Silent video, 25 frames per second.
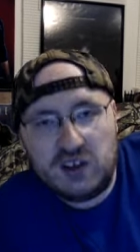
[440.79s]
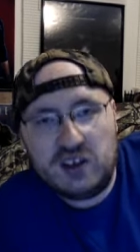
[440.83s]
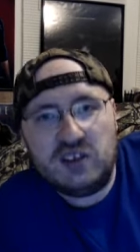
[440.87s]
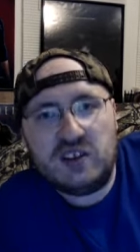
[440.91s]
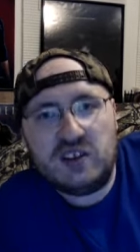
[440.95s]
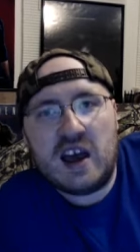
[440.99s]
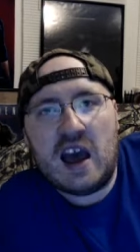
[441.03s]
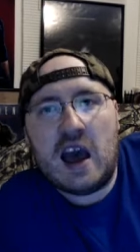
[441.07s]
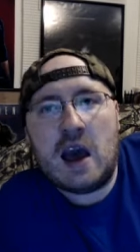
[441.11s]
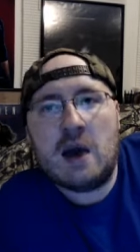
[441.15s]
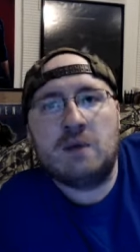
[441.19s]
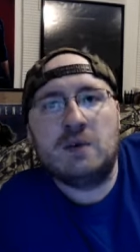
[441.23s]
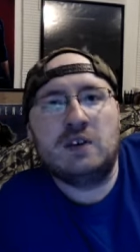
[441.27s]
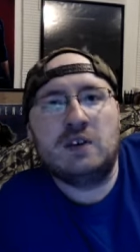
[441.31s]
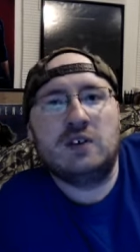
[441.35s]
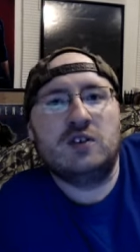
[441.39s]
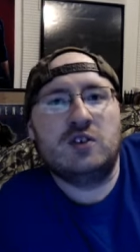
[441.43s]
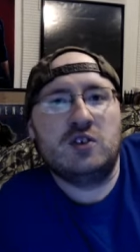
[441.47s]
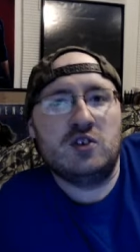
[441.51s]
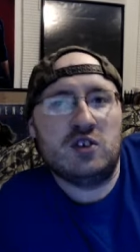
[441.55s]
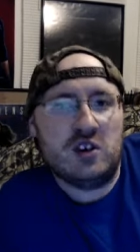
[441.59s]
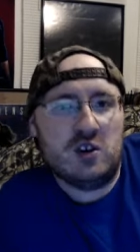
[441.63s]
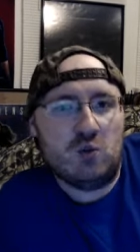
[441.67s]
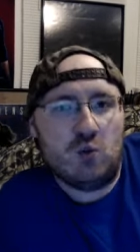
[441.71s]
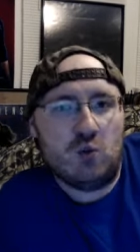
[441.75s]
Thomas.
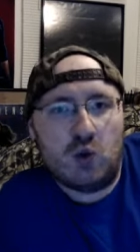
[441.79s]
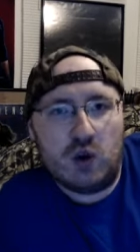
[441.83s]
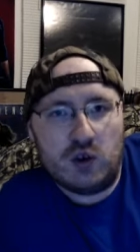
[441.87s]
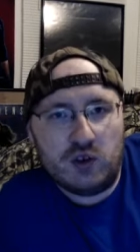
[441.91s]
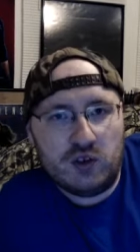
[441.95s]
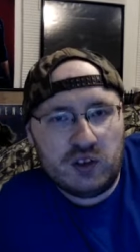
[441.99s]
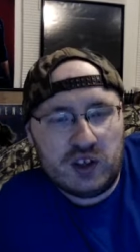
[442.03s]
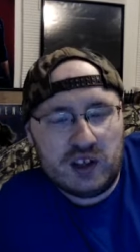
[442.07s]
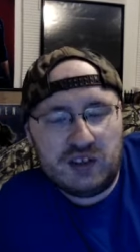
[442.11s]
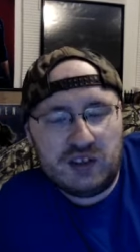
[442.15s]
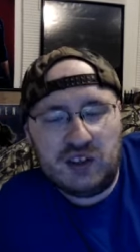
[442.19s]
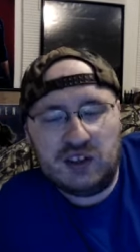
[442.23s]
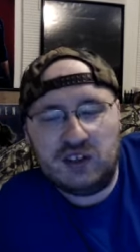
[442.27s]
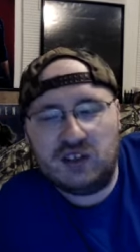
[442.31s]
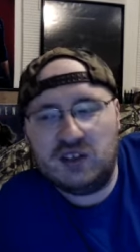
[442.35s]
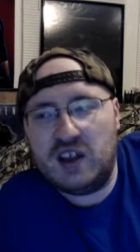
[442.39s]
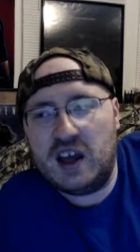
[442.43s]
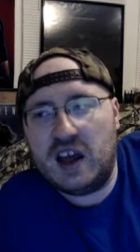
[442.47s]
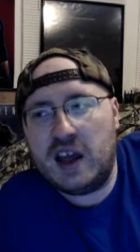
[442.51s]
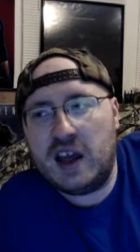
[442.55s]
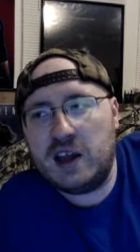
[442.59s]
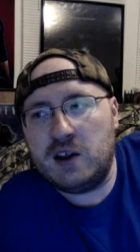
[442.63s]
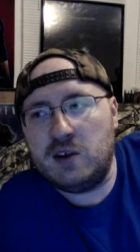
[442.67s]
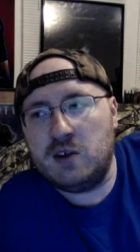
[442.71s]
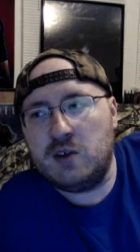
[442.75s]
She works at this
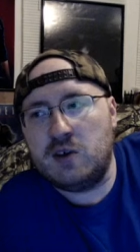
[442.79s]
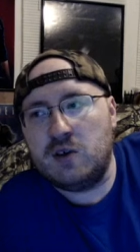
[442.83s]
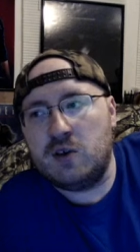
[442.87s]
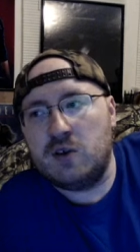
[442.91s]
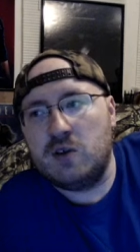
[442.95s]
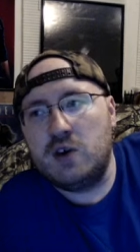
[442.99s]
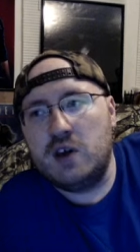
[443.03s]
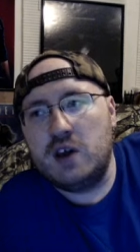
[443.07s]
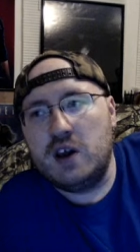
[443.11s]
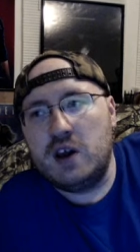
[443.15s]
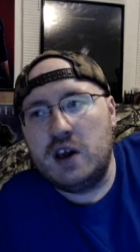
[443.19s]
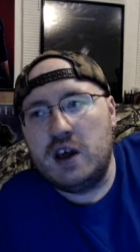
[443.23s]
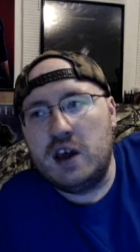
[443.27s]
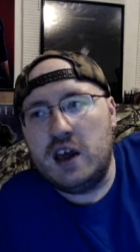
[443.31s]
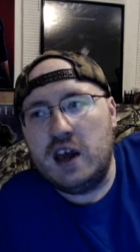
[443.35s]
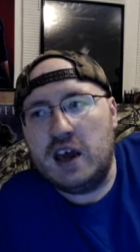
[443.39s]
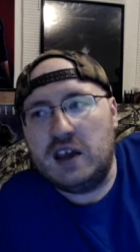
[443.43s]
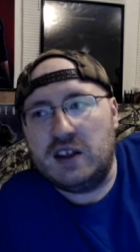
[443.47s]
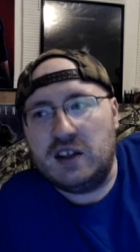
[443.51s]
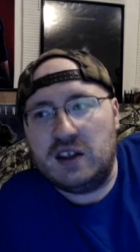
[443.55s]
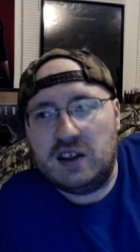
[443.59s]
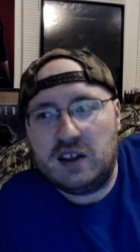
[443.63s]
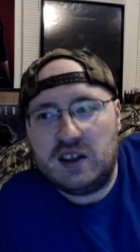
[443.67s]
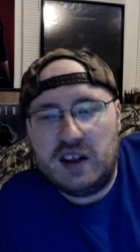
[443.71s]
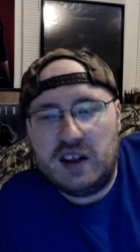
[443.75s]
diner and
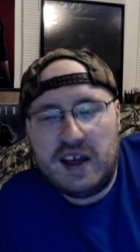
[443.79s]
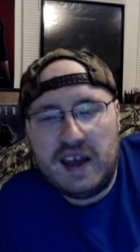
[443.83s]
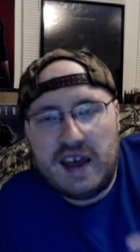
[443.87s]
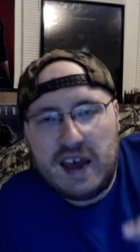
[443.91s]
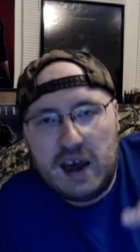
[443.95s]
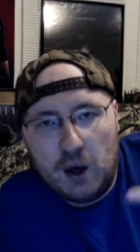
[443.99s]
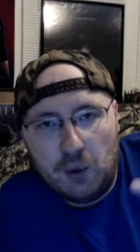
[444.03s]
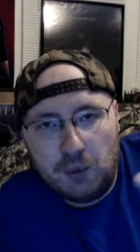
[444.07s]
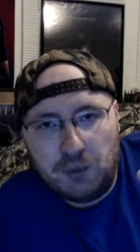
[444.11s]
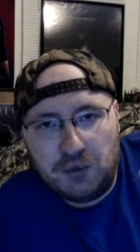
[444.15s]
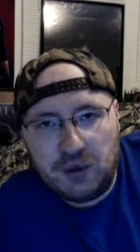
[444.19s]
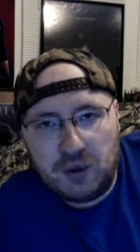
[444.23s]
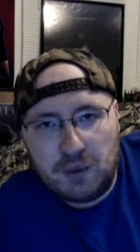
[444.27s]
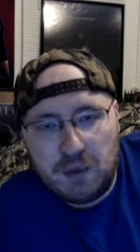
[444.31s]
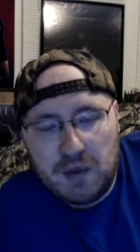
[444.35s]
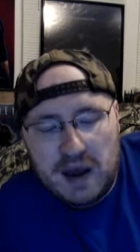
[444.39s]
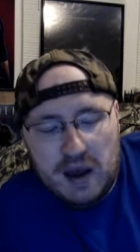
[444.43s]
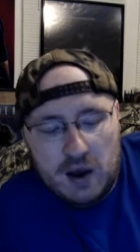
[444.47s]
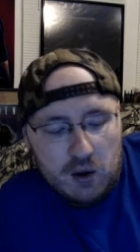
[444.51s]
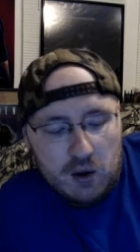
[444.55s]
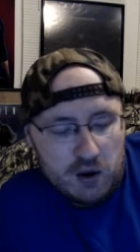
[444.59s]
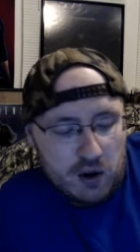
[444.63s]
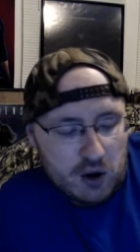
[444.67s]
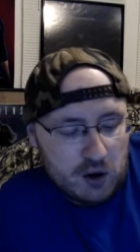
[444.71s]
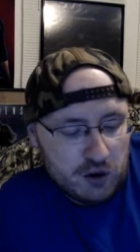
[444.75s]
then helps him
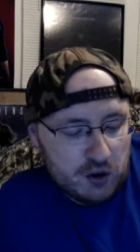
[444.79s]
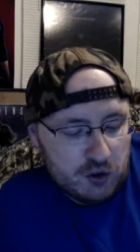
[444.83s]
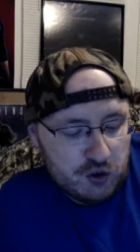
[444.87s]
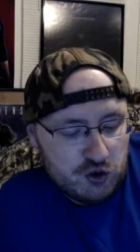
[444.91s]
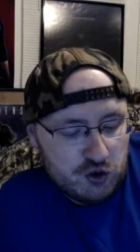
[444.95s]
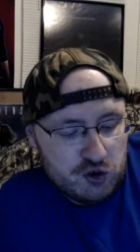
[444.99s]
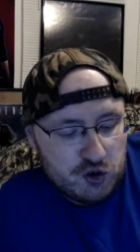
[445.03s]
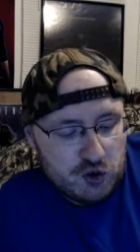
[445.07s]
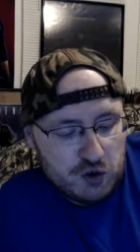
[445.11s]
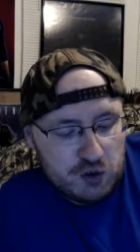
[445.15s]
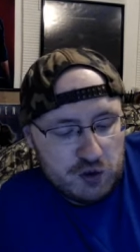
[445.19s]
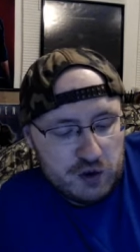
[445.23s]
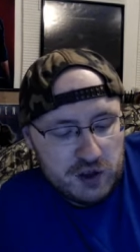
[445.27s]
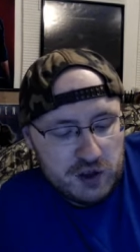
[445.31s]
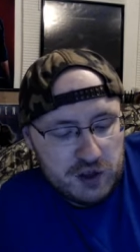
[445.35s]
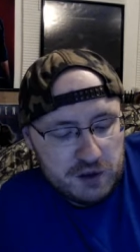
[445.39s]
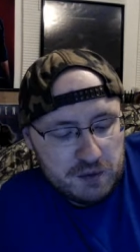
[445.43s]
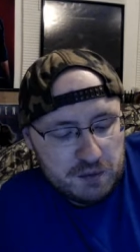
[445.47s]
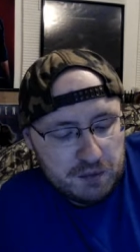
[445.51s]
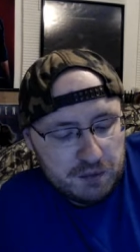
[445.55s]
out on his journey.